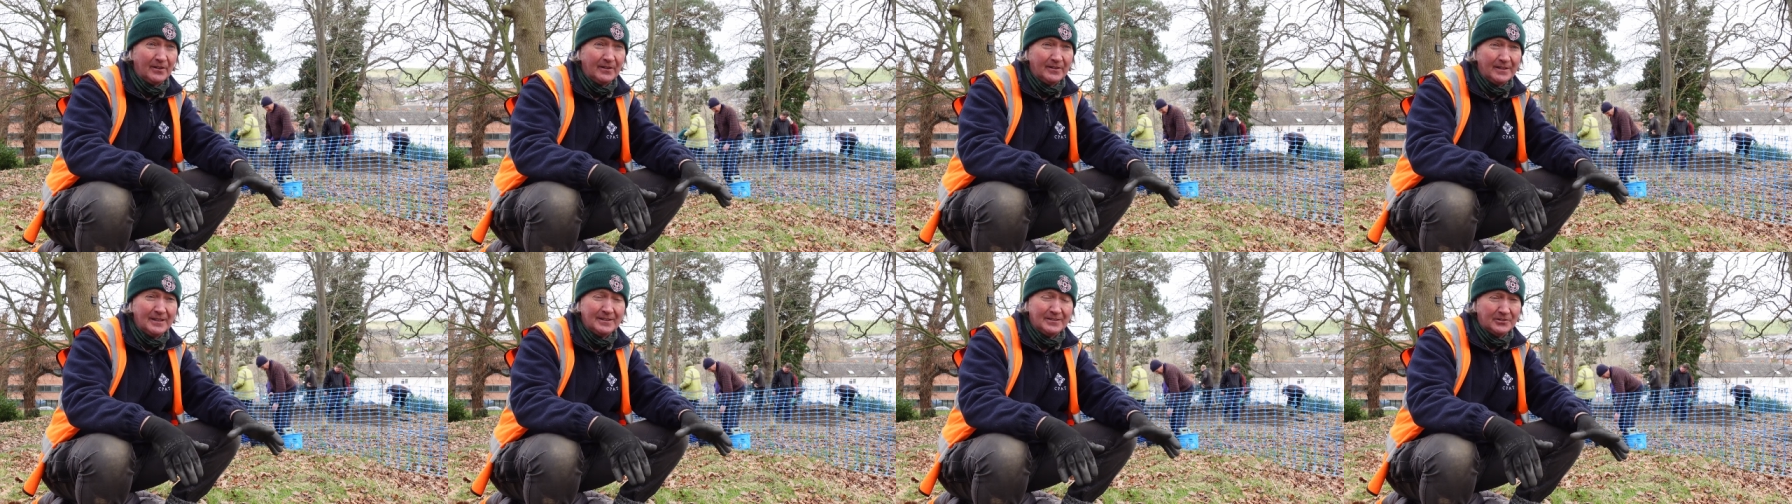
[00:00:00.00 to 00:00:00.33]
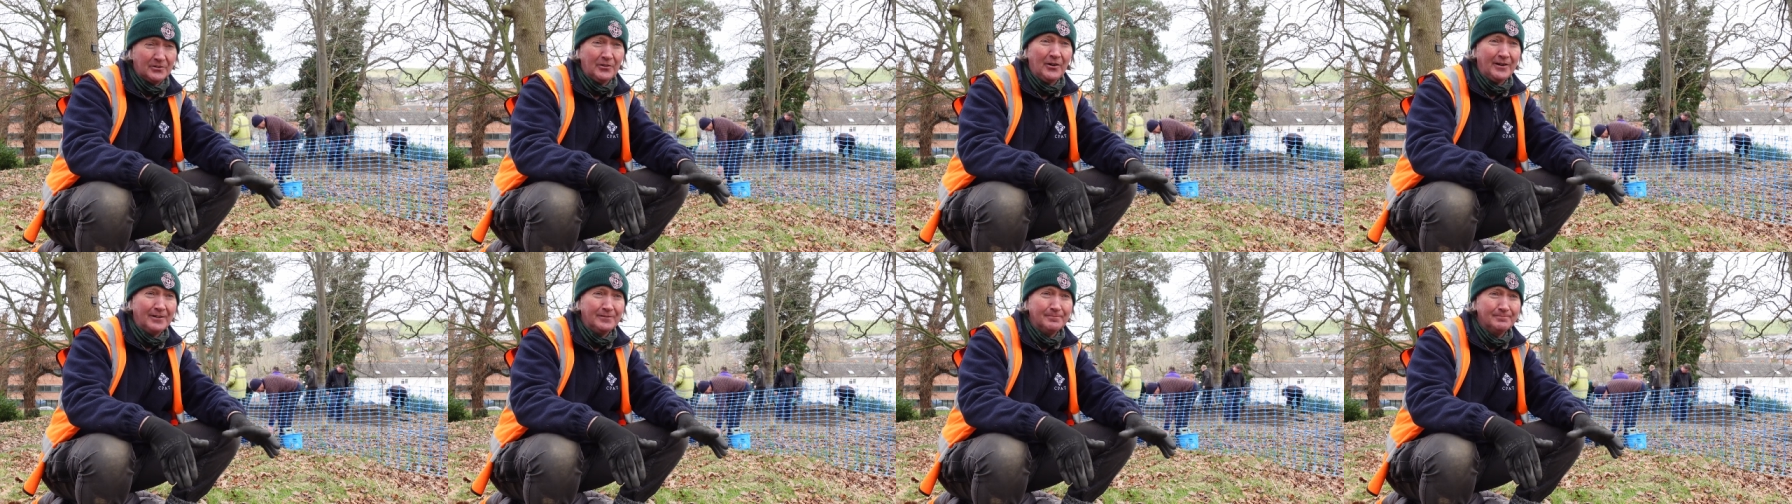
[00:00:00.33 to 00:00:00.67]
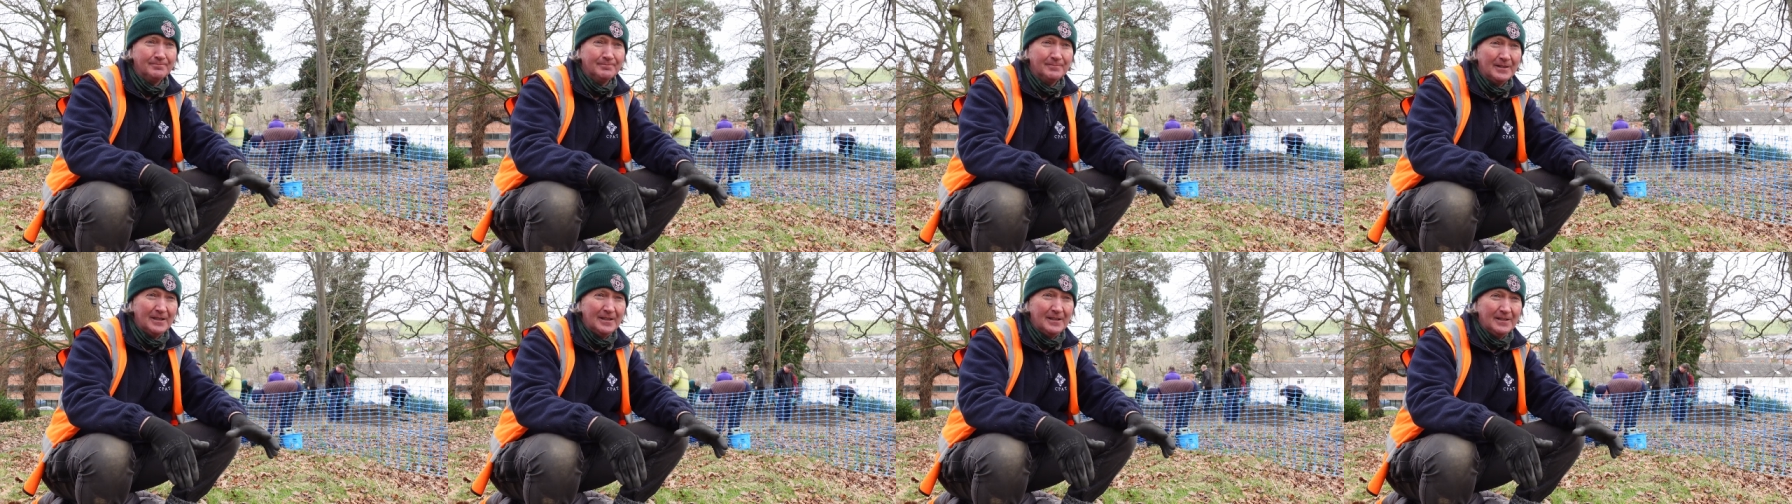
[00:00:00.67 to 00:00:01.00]
and that's
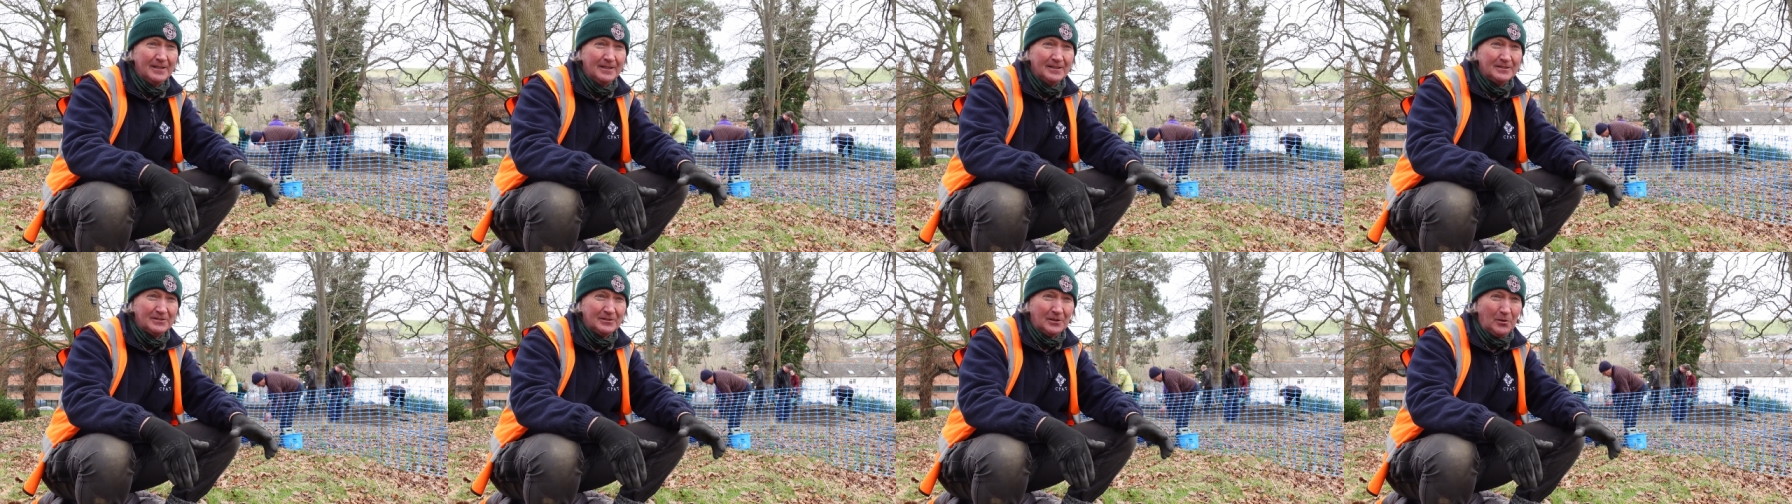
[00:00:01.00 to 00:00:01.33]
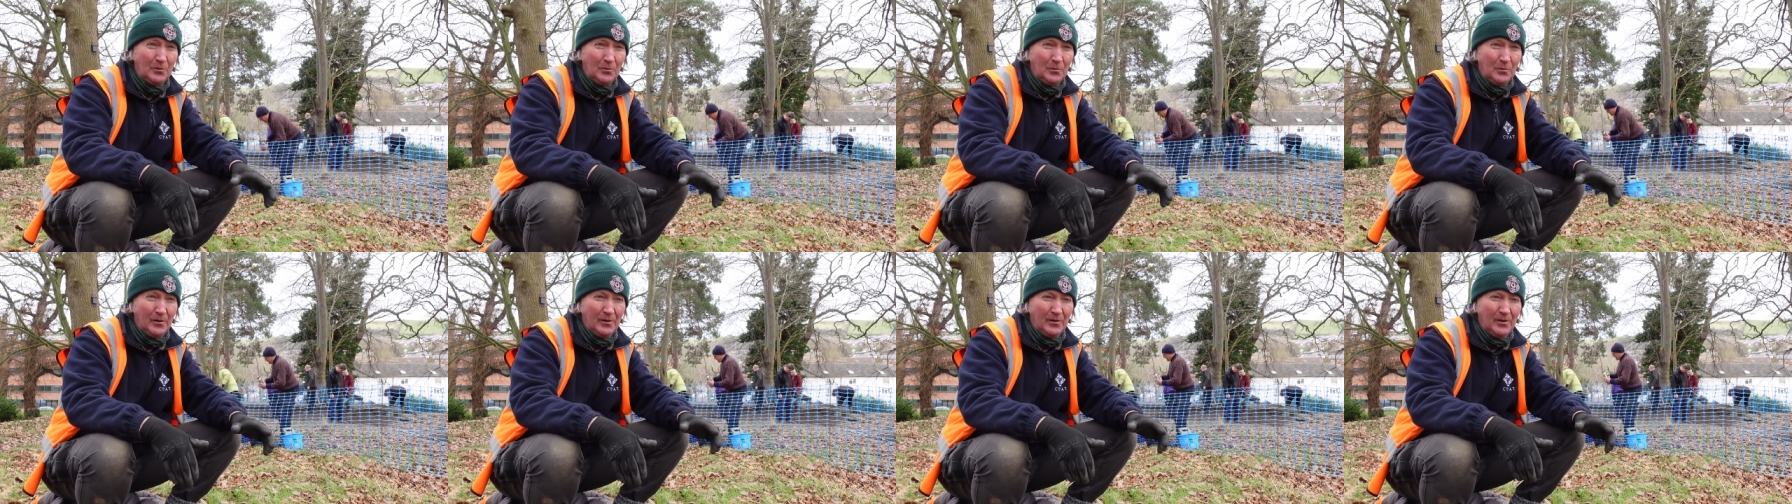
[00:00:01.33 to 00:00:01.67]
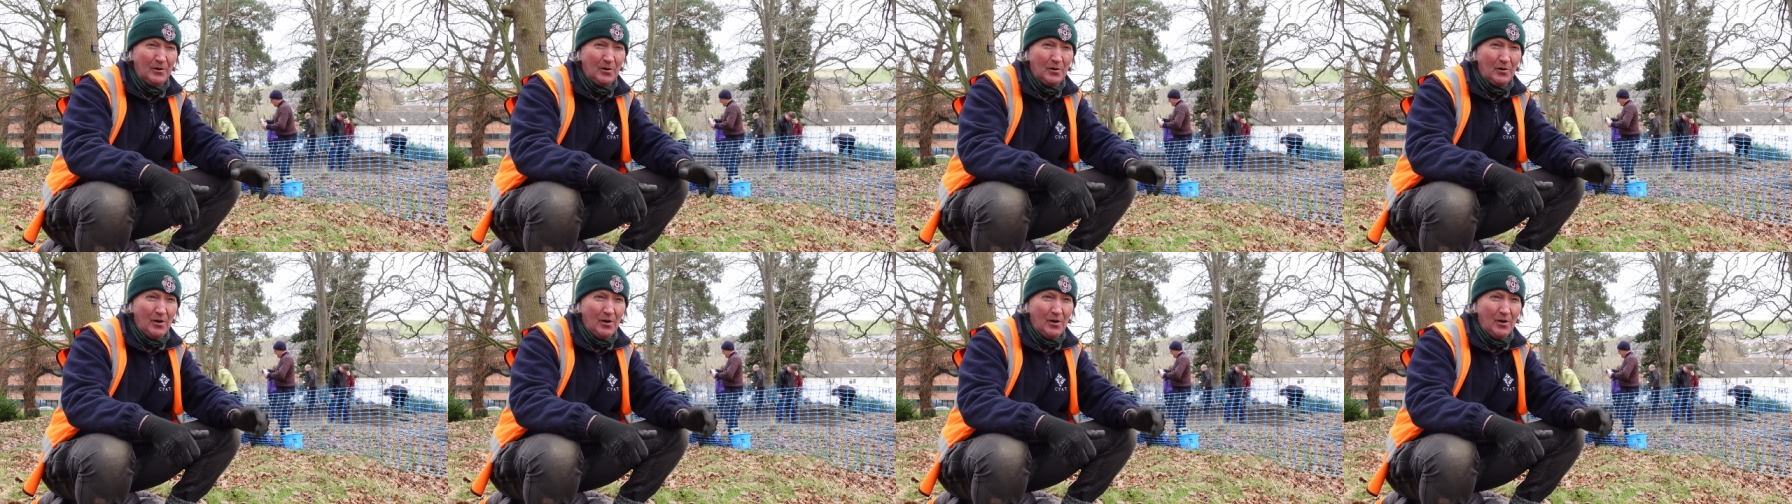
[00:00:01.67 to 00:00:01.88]
great. So we're